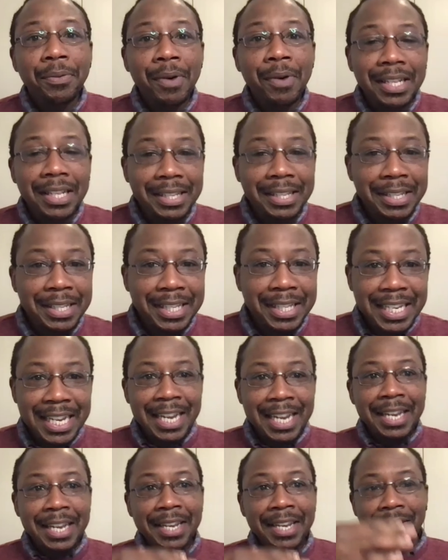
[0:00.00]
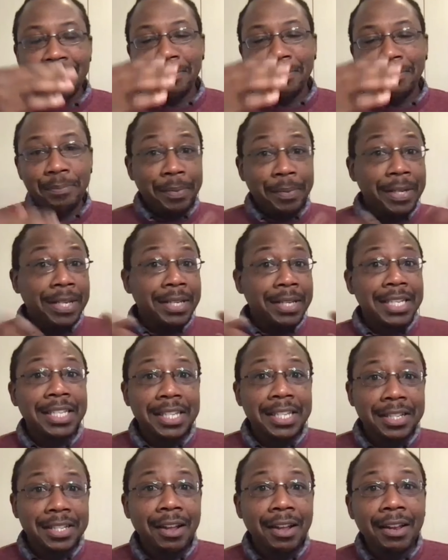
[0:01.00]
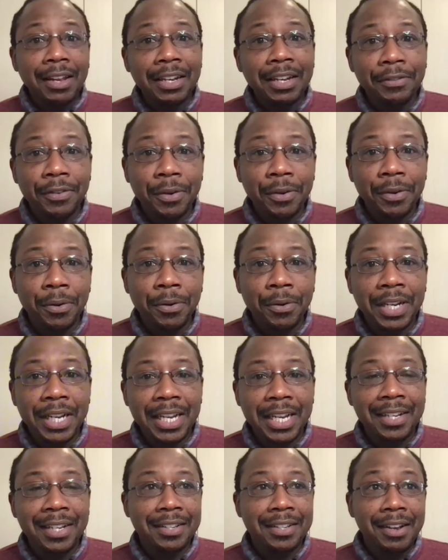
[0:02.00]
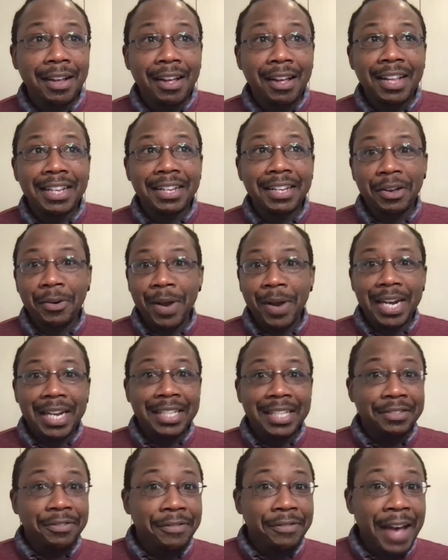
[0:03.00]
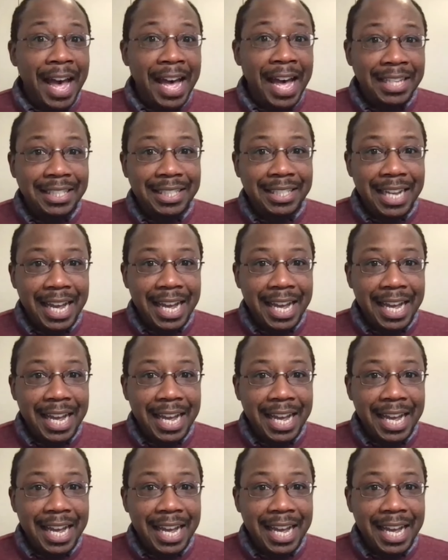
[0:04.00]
want to see, since it's solid food, it's not quite as fast